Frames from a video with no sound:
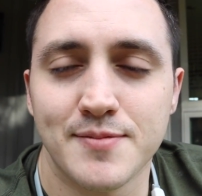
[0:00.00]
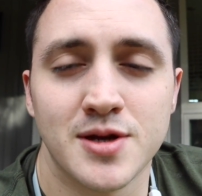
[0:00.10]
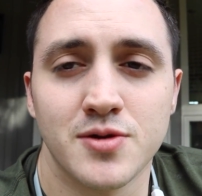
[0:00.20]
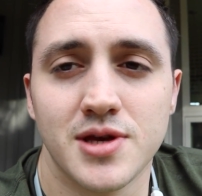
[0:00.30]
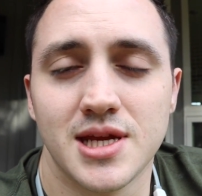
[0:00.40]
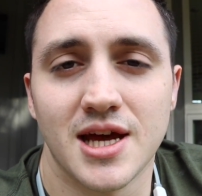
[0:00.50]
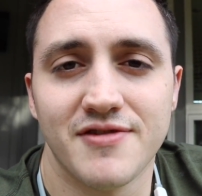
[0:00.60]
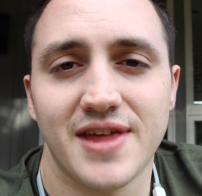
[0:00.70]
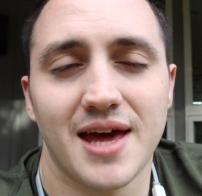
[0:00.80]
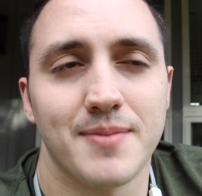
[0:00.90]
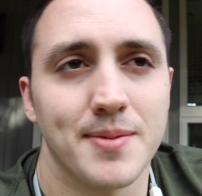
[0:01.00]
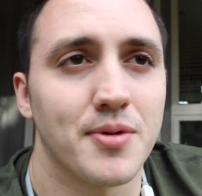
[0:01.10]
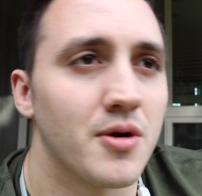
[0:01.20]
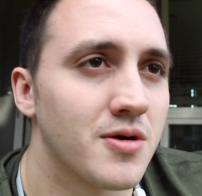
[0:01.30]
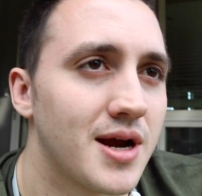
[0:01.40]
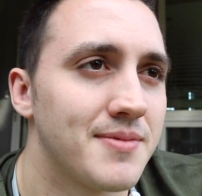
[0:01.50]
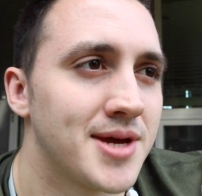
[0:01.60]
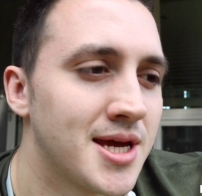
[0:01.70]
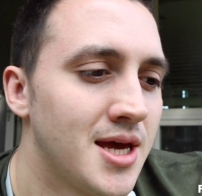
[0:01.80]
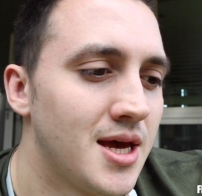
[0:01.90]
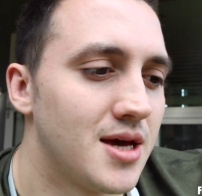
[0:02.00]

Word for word: been doing enough of that in my programming.